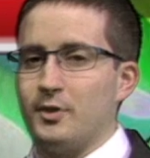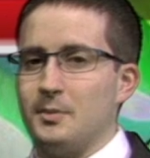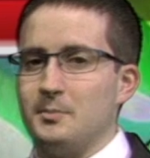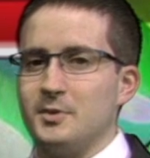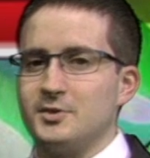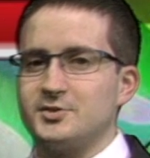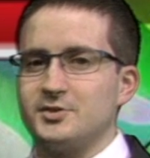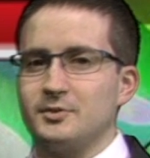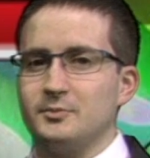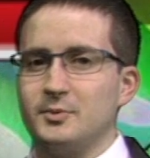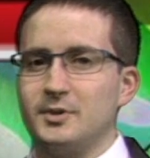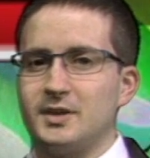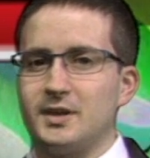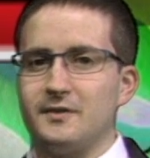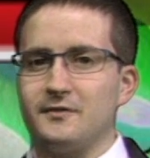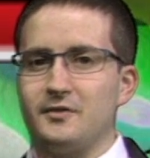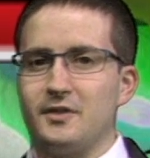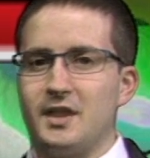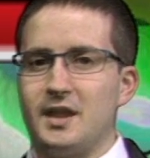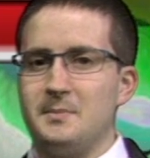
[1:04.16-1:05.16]
throughout much of the
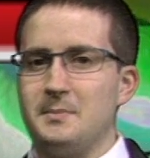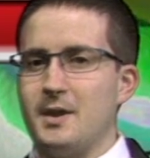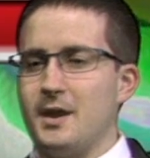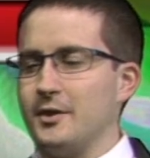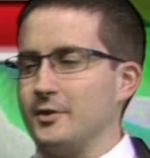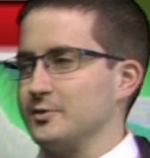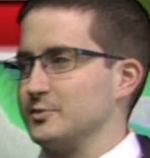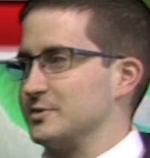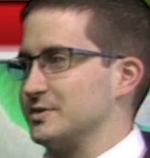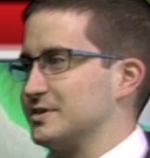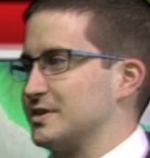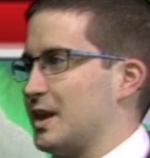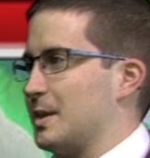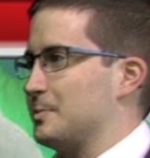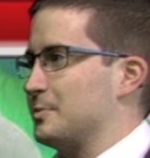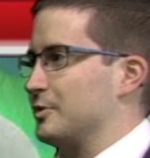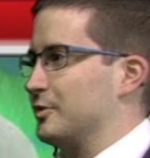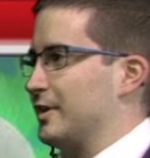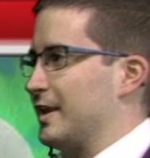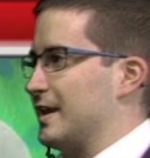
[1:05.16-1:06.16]
weekend for that matter. As we
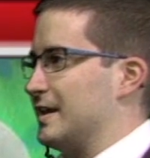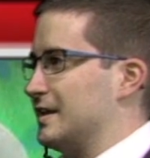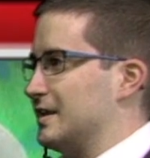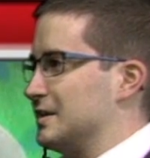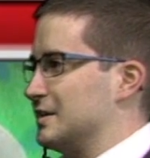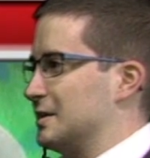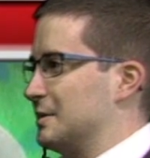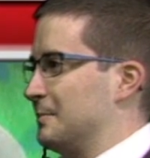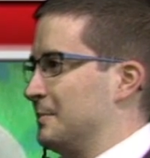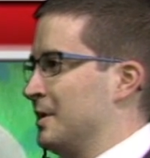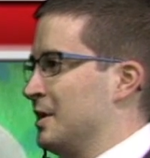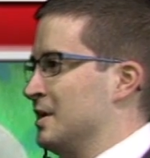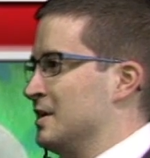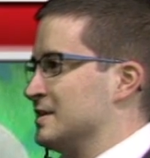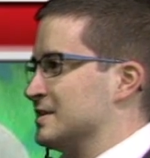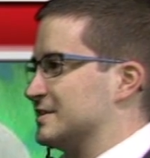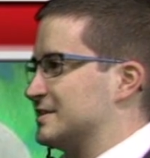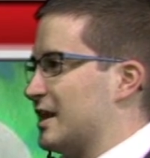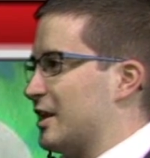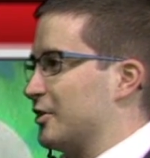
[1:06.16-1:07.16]
stop here at 8 a.m.
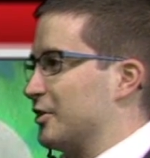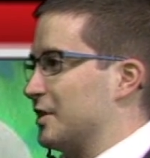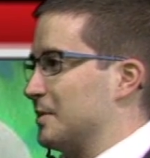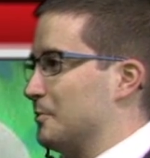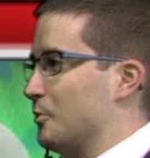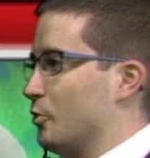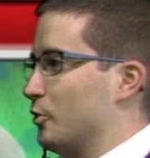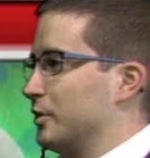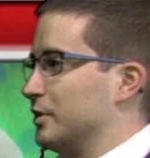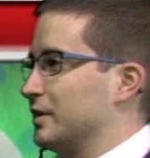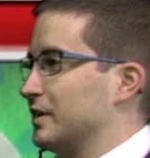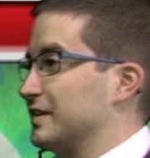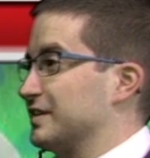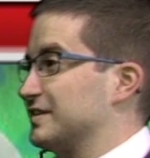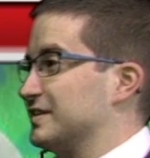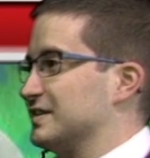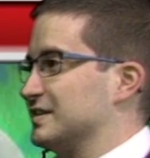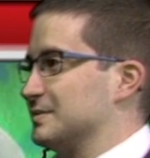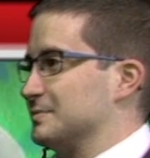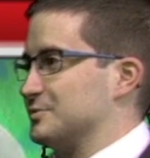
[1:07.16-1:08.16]
Saturday morning, you can
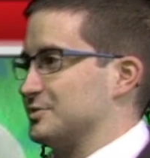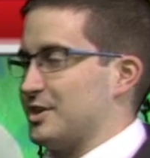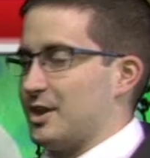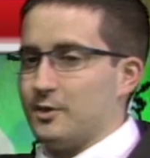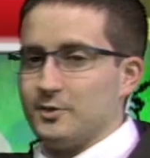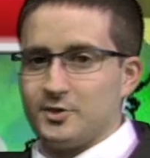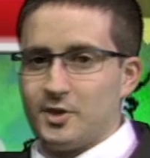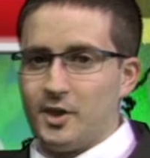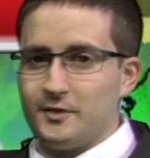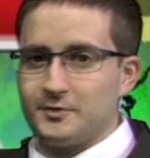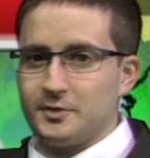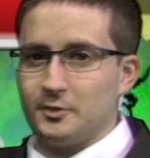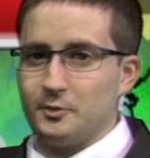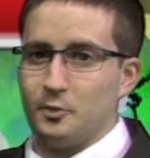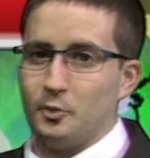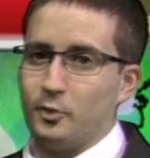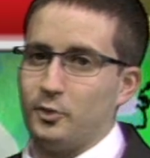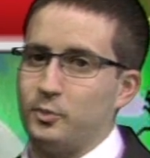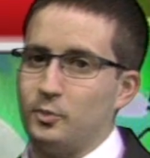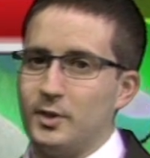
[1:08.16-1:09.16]
see some showers off to the
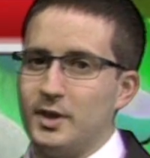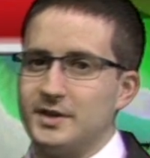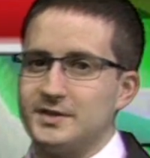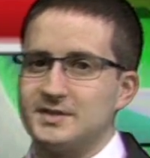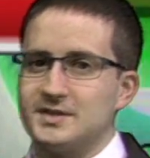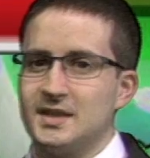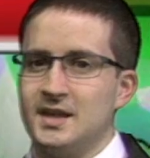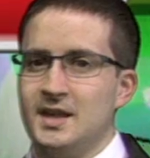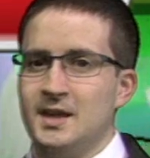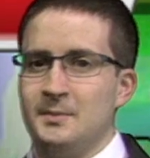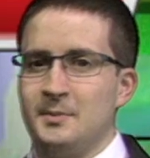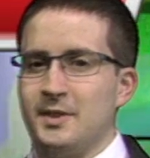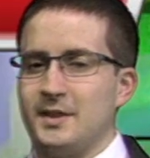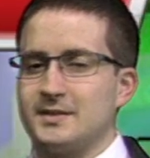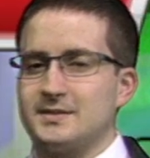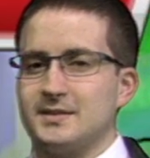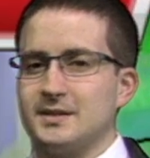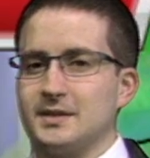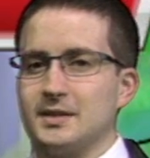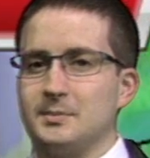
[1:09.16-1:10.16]
northwest, but
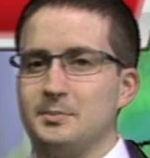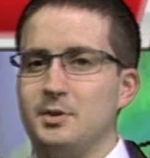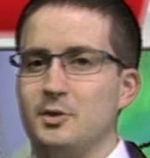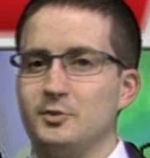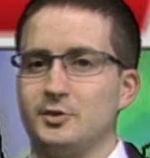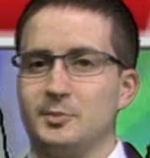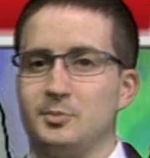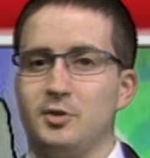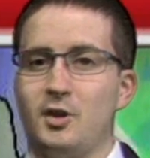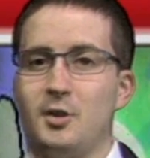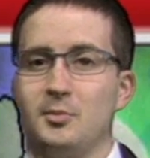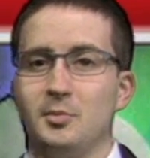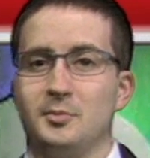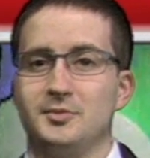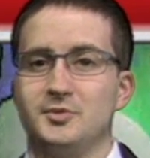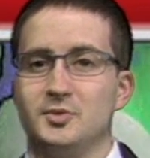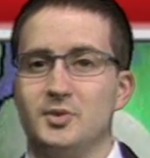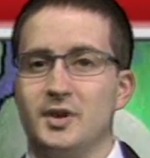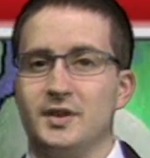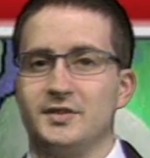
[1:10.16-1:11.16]
that's not going to pose a
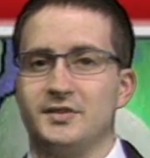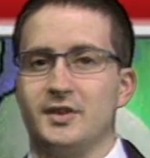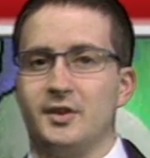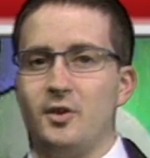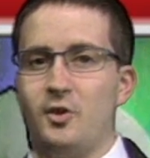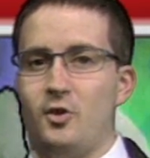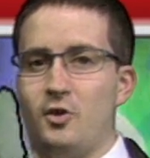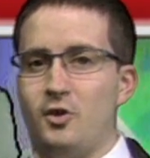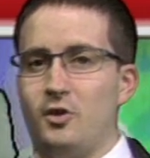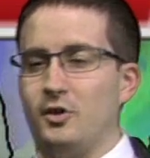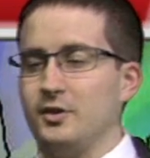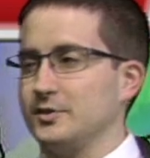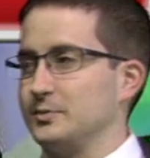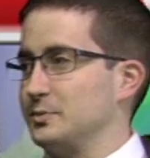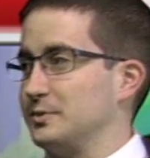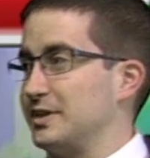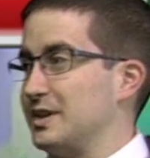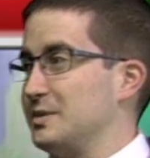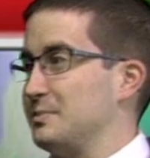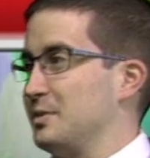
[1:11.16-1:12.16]
problem to us at all. As
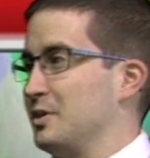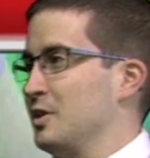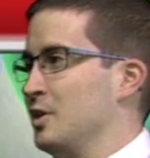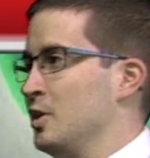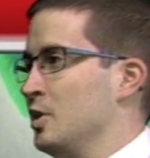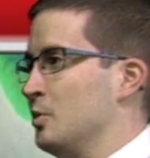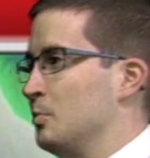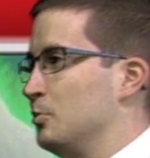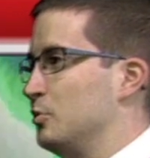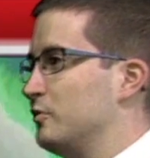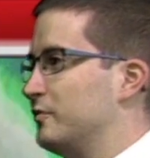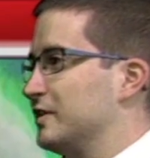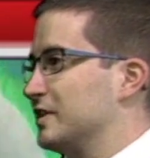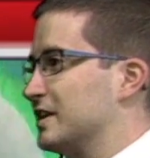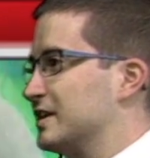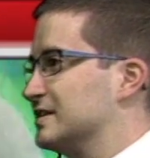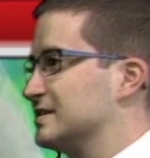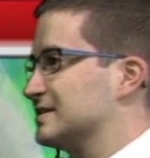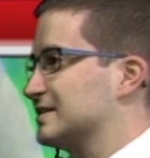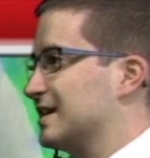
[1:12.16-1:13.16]
we keep
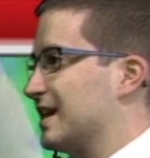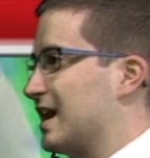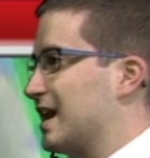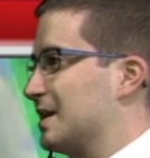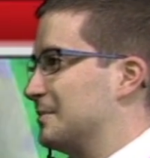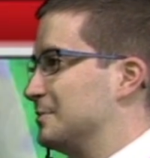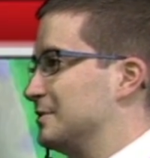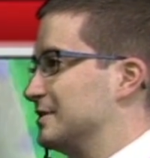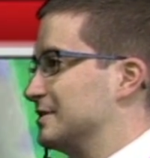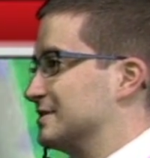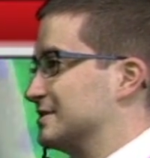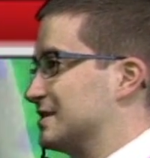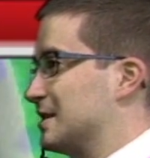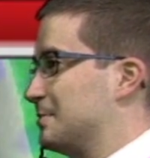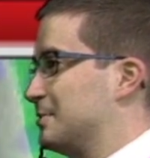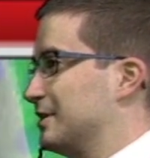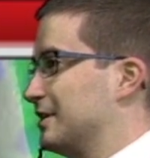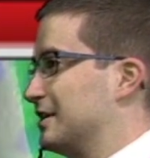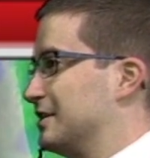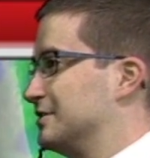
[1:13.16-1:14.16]
moving in time,
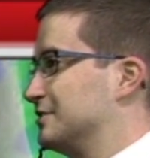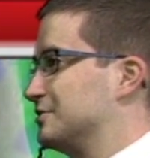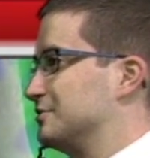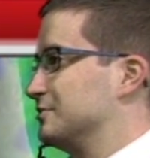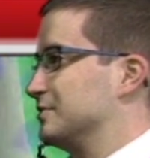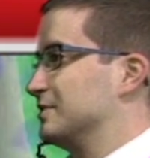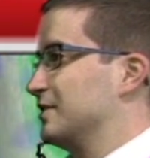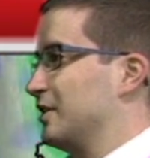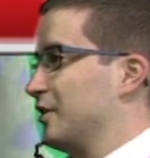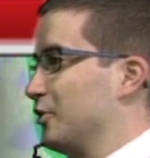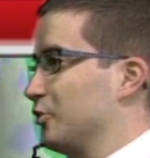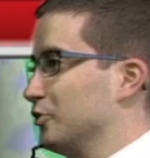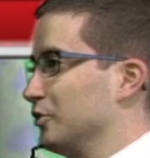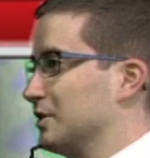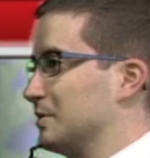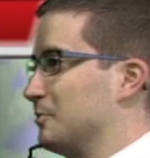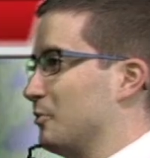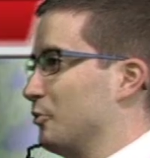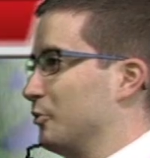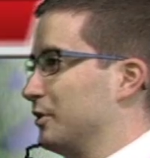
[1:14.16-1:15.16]
stepping into
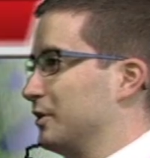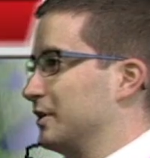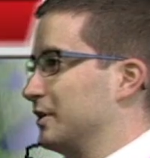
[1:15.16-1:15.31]
early